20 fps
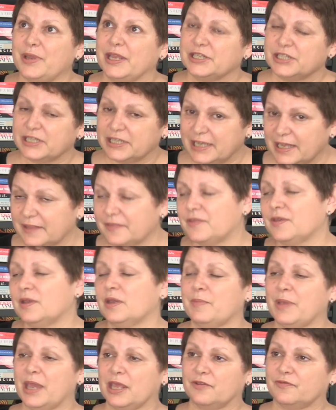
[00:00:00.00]
had to get the
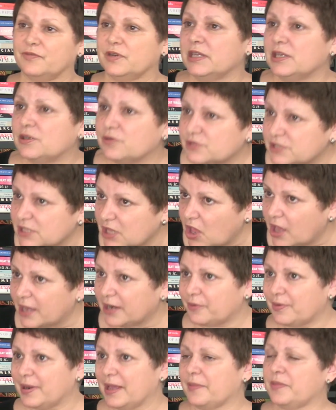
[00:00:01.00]
amount of needles
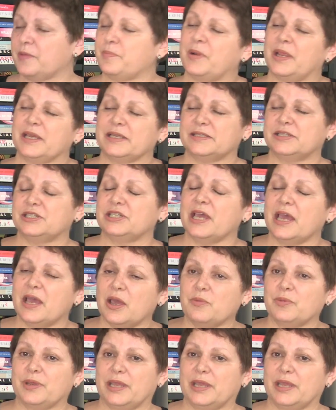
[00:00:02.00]
lying around the place down.